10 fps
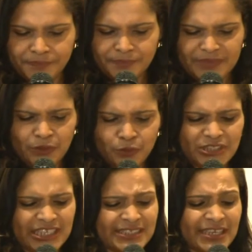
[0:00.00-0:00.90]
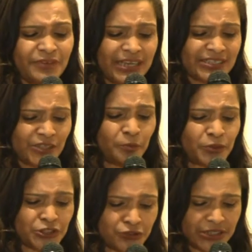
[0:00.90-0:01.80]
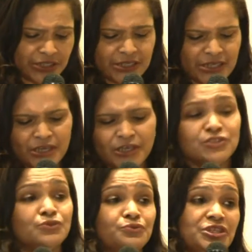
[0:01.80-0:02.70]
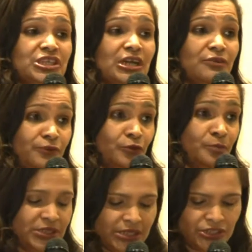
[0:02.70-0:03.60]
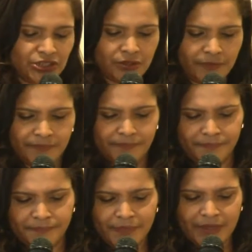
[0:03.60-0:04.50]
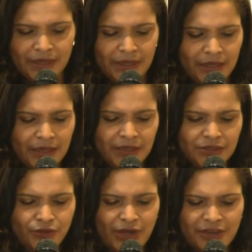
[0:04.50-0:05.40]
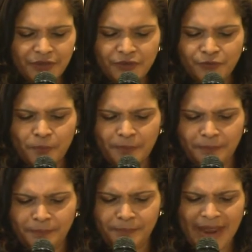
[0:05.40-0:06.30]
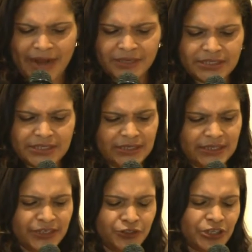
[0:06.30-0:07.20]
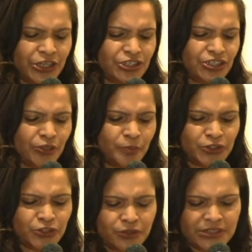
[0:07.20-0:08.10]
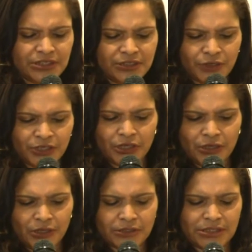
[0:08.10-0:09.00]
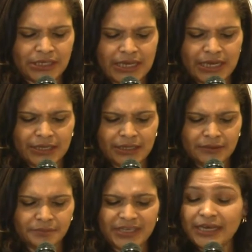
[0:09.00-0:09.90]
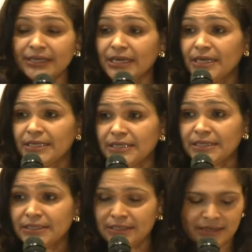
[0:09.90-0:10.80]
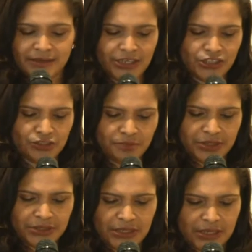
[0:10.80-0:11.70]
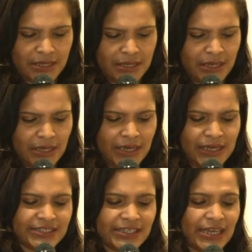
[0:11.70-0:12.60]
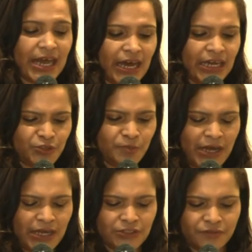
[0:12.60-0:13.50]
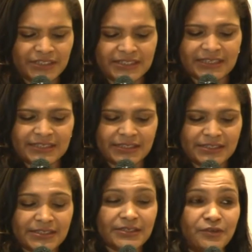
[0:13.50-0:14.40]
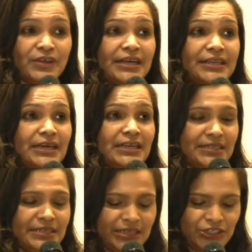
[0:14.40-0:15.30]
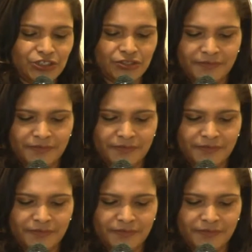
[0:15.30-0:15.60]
which has given us the opportunity to reach our full potential. Striving for parity in educational opportunities for girls in Ghana began early in our nation building and is a large part of the success of Ghana as a nation.